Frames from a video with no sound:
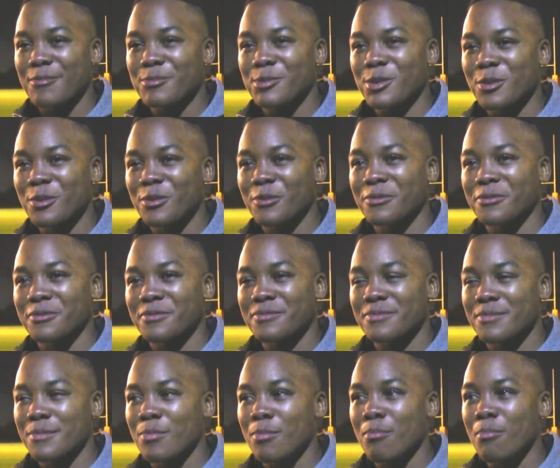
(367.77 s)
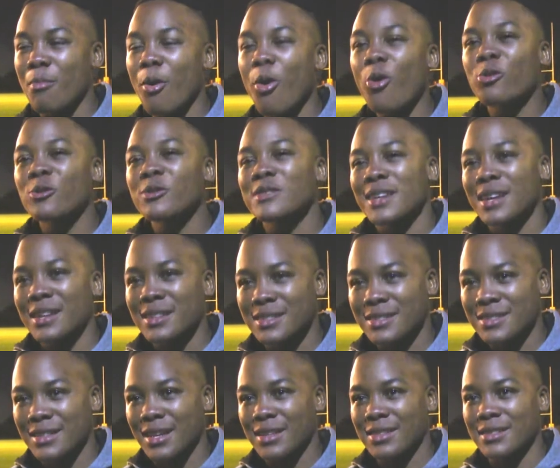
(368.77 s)
sort of molds
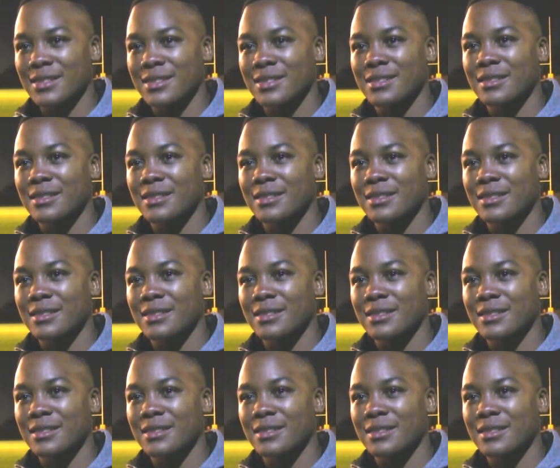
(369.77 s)
us and